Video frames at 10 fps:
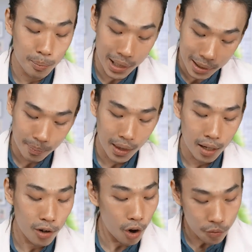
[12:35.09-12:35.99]
But
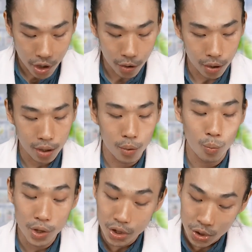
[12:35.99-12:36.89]
overall,
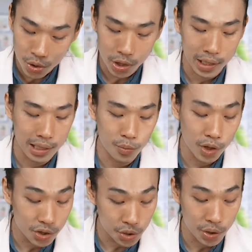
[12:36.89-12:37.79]
what you need
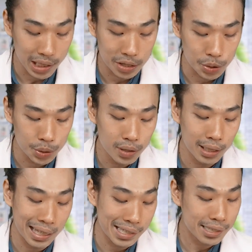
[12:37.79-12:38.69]
to do
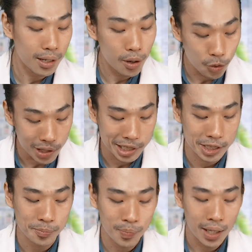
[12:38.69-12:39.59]
is
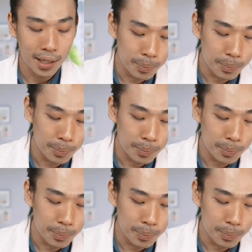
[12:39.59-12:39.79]
first,